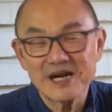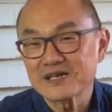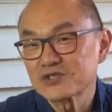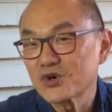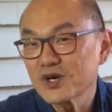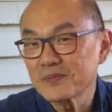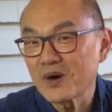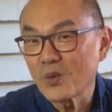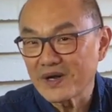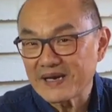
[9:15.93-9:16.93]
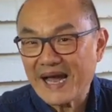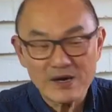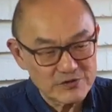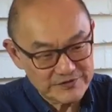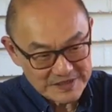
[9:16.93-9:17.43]
I'll talk about what
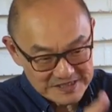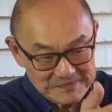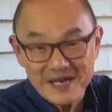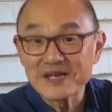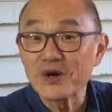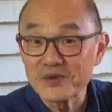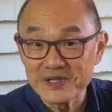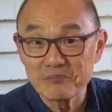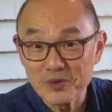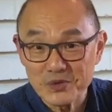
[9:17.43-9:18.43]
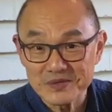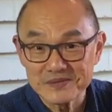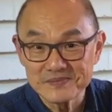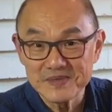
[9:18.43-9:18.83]
outfits might go with the boot.